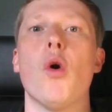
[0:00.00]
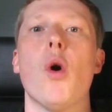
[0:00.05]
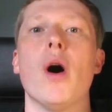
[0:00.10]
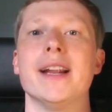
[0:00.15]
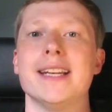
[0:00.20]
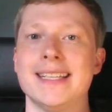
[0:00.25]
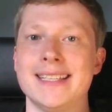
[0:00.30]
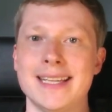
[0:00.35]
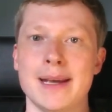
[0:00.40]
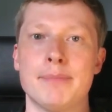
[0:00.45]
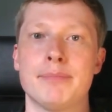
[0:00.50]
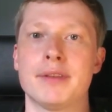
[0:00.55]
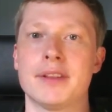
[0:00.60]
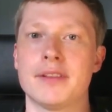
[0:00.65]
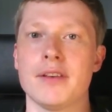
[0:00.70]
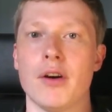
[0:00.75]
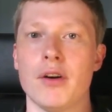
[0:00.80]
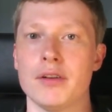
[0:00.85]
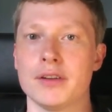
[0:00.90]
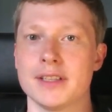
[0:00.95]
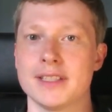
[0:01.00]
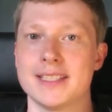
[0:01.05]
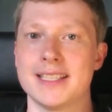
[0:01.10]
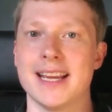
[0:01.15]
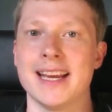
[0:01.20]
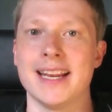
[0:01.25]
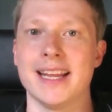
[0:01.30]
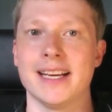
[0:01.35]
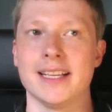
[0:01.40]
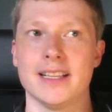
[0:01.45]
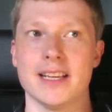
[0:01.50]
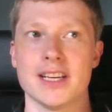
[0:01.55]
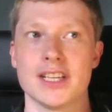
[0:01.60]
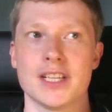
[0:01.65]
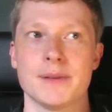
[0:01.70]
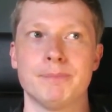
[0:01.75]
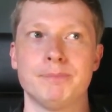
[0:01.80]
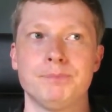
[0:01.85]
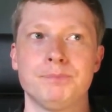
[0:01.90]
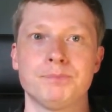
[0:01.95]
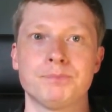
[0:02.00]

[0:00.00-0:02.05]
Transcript: or diphthongs in English.